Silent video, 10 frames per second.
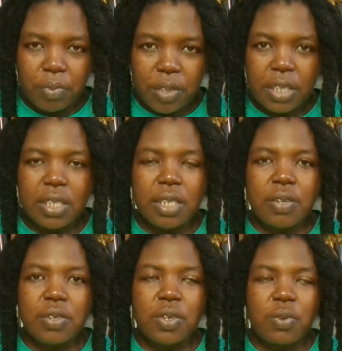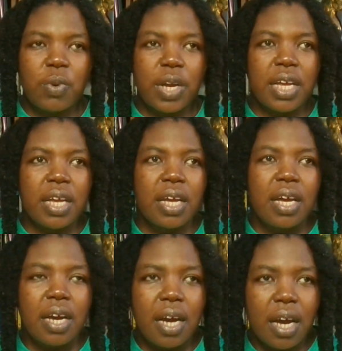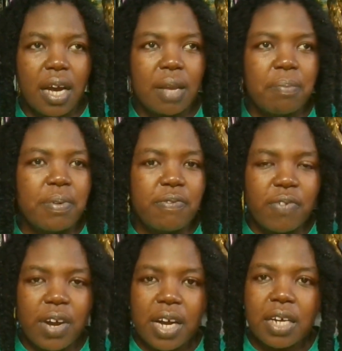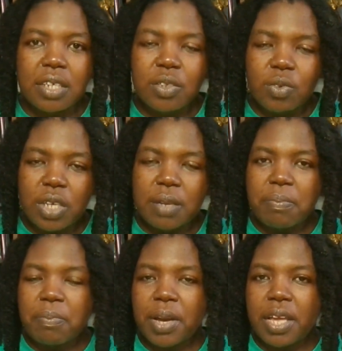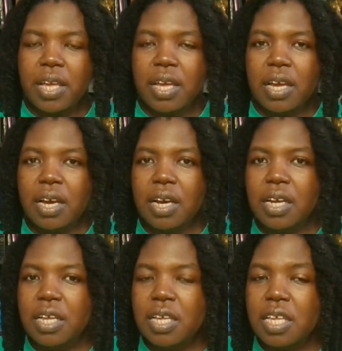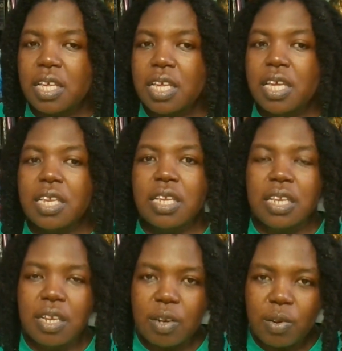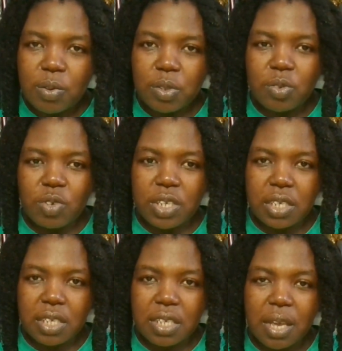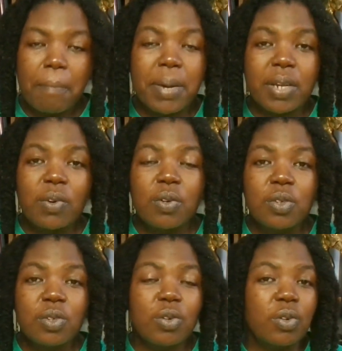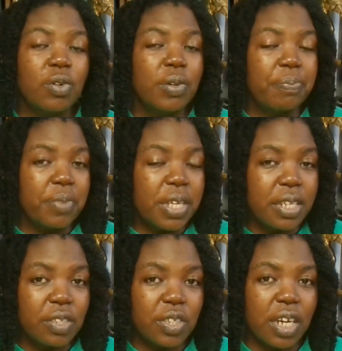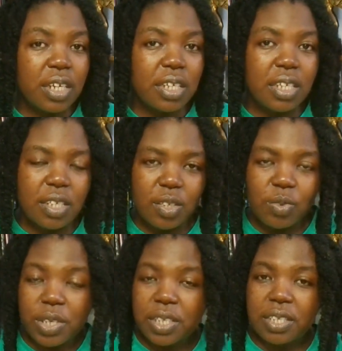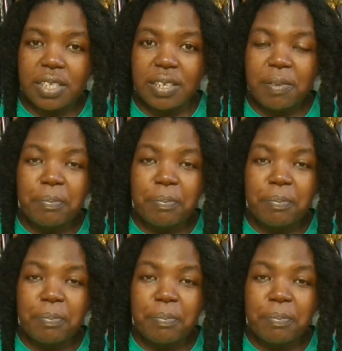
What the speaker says: this is the reason why I prefer to keep my hair in loose twists, but also in chunky twists.